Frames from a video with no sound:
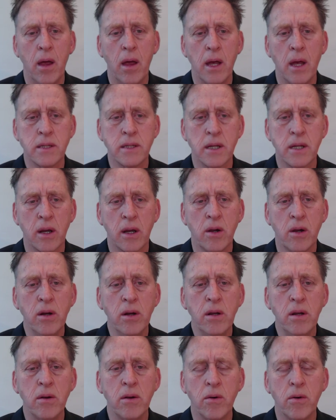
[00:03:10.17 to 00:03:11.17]
it
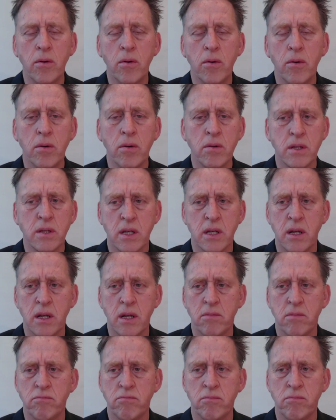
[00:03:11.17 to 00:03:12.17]
good or is it
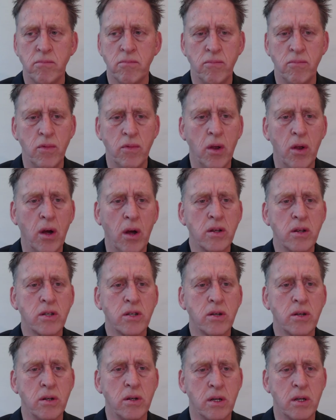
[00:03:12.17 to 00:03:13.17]
not
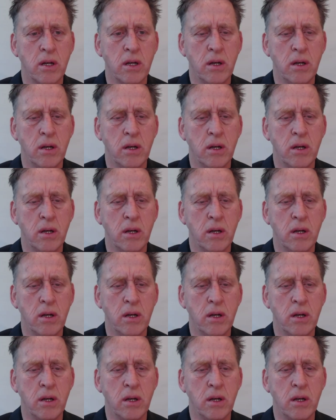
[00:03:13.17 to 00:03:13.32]
good?